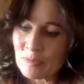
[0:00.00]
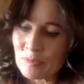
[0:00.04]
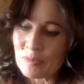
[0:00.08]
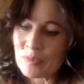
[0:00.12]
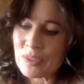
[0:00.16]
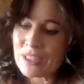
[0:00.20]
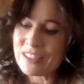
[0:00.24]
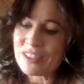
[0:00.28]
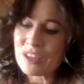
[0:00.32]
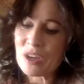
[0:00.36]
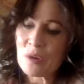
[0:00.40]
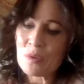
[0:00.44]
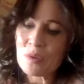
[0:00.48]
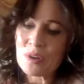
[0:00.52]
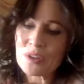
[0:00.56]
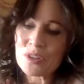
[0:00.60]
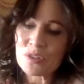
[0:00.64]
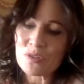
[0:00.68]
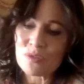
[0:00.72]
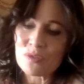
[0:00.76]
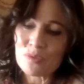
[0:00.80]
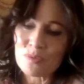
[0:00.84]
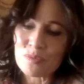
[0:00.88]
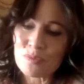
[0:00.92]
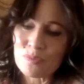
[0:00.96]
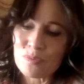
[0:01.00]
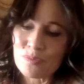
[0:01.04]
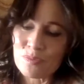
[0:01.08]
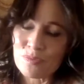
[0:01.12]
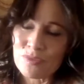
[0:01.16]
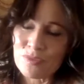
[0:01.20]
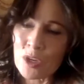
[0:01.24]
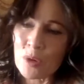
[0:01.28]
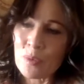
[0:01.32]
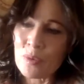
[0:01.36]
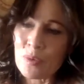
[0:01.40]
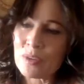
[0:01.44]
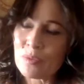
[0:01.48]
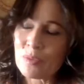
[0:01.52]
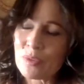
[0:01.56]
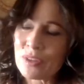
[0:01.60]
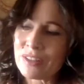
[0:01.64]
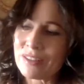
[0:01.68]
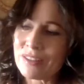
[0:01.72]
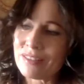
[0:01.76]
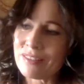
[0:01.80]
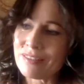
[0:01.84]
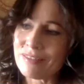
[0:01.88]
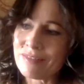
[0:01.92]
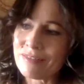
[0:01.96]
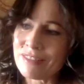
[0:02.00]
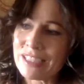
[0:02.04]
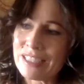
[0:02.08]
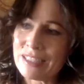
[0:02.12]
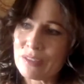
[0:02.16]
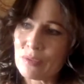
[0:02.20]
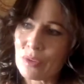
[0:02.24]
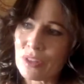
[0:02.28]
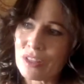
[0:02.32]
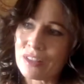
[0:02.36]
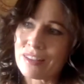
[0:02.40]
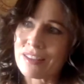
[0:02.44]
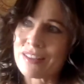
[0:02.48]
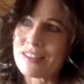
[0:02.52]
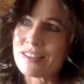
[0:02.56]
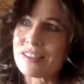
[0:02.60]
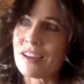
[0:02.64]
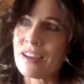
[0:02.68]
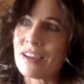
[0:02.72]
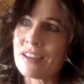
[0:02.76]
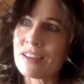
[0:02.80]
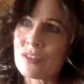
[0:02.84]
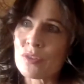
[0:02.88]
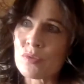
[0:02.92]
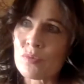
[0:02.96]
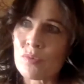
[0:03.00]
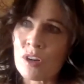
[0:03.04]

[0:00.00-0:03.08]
But no, one's, no one with, really within the science